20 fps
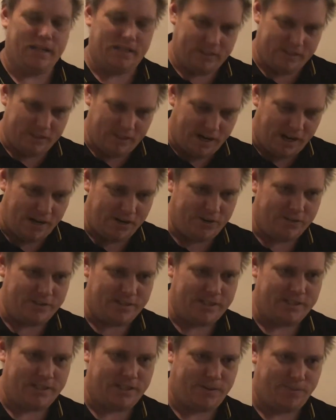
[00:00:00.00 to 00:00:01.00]
not
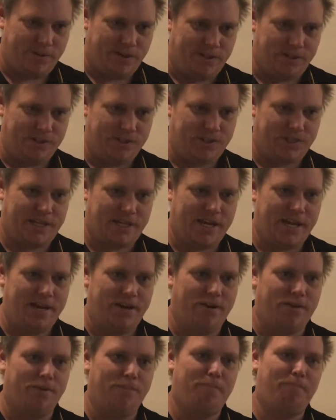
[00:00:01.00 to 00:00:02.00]
only a smaller
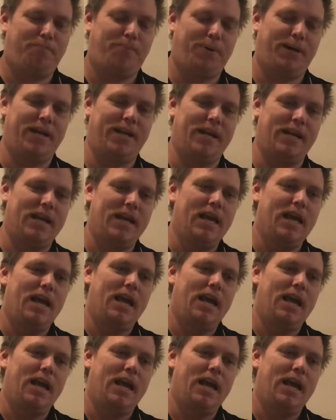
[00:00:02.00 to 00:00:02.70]
scale, but